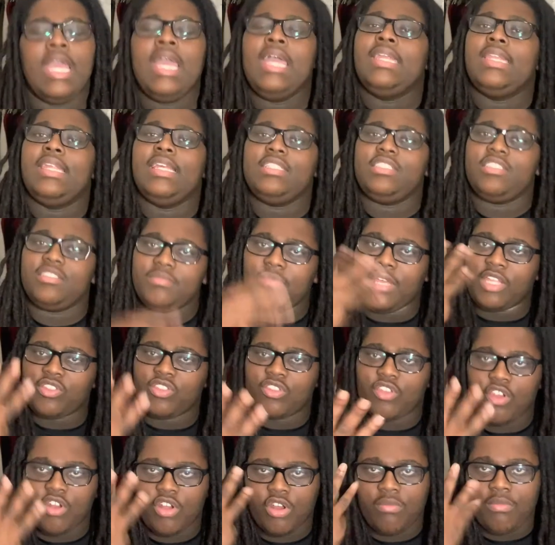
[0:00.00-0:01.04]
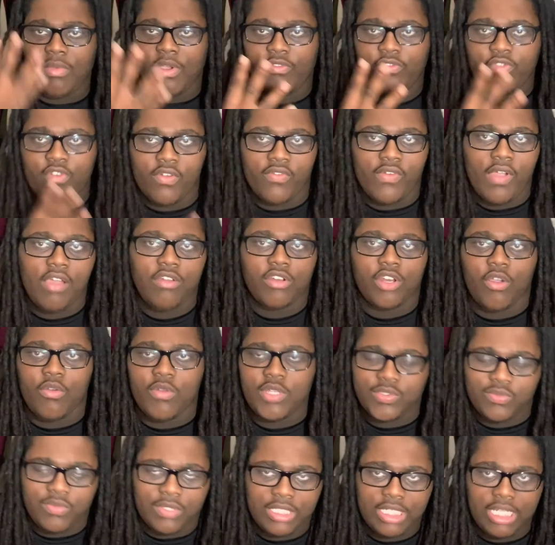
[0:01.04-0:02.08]
This is my third or my fourth. I don't know
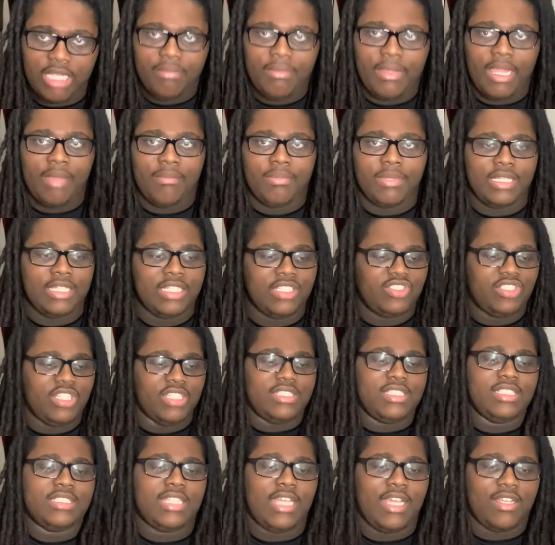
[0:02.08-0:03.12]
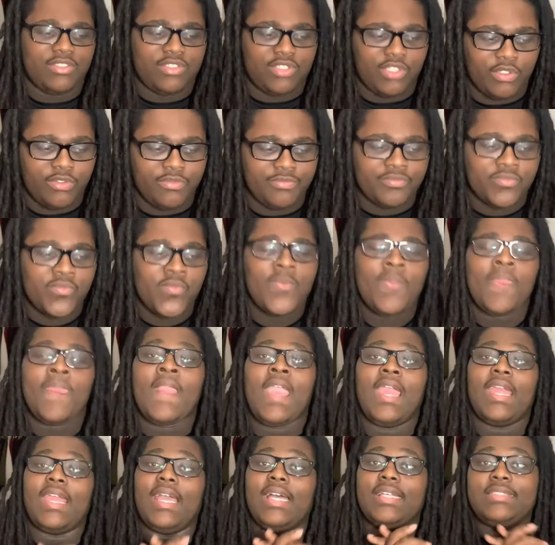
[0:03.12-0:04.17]
which one I'm in. But look, check this out. So,
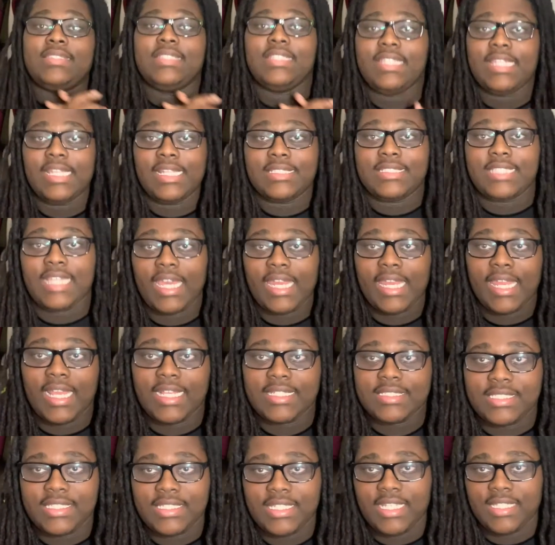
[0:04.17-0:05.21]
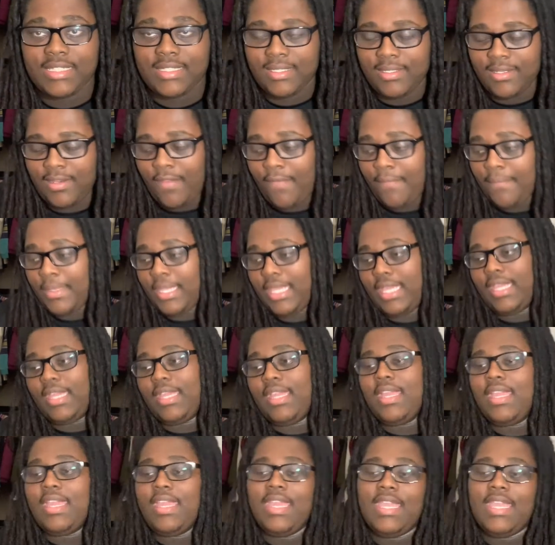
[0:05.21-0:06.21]
yeah, I seen it, Tidy. I seen it, Thunder, man.